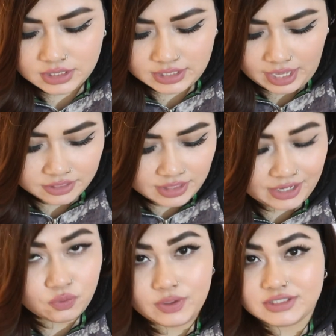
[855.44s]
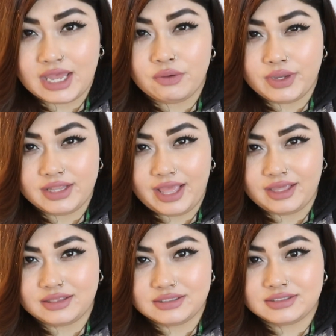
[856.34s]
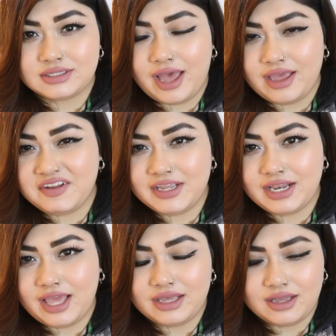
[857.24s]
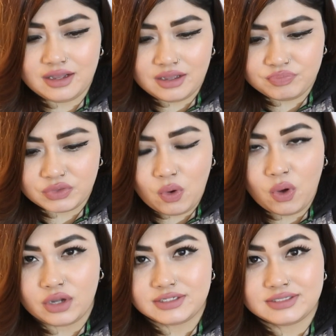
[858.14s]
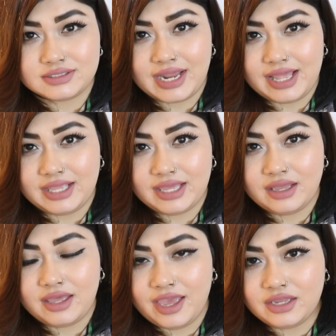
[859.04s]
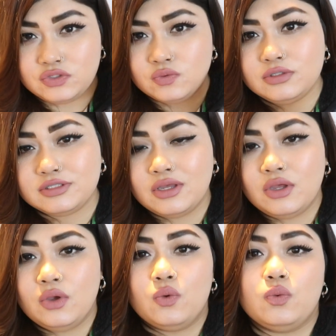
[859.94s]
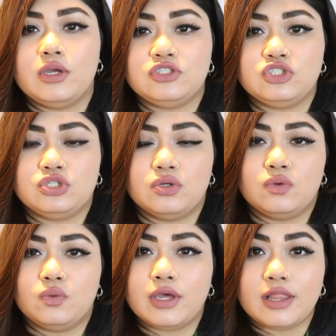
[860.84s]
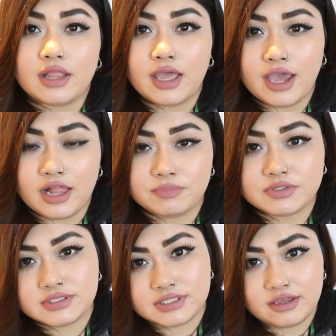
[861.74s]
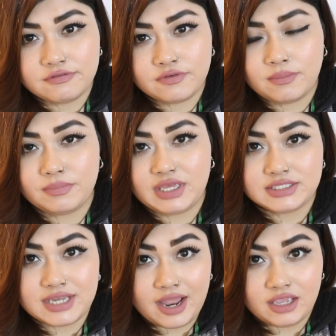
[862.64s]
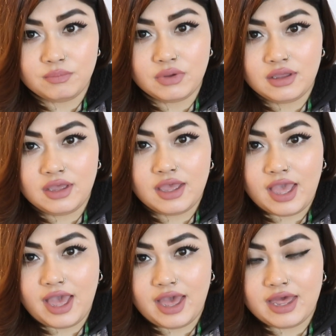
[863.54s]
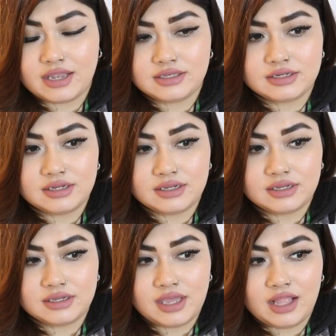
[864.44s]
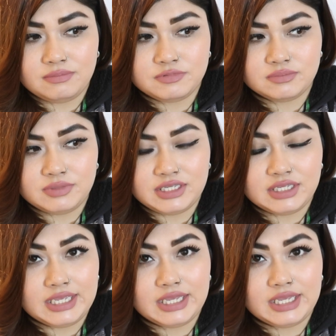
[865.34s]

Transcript: Yeah, that ways I really like this. I really like hot styling hair tools, which will help save me time and helps me